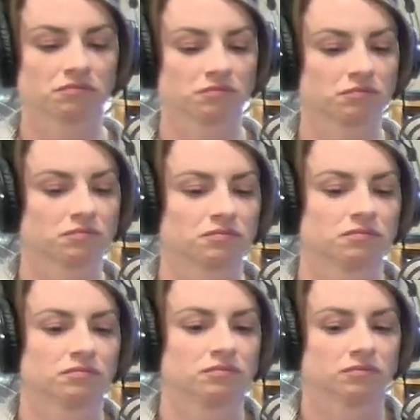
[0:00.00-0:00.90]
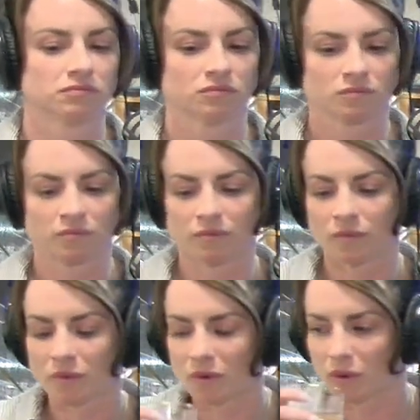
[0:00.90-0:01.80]

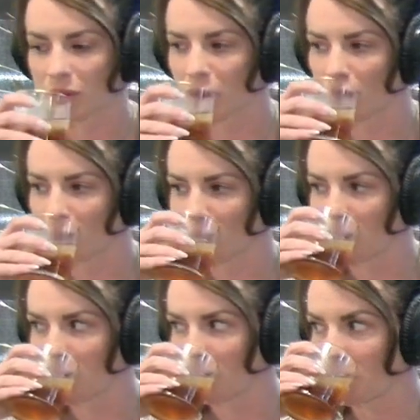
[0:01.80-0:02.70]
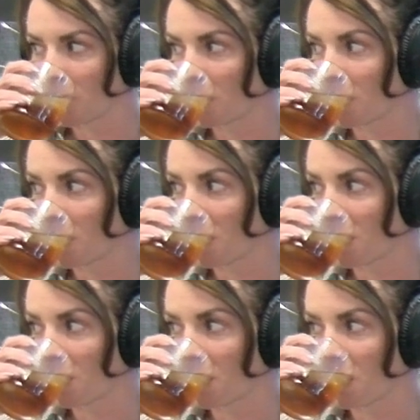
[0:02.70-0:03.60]

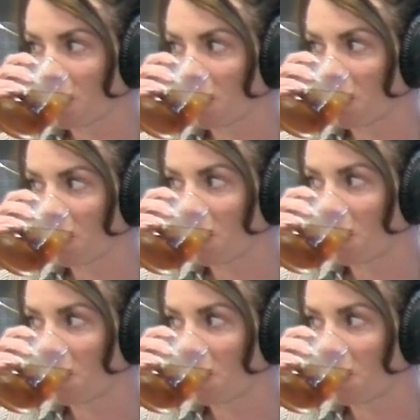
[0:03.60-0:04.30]
(not speaking)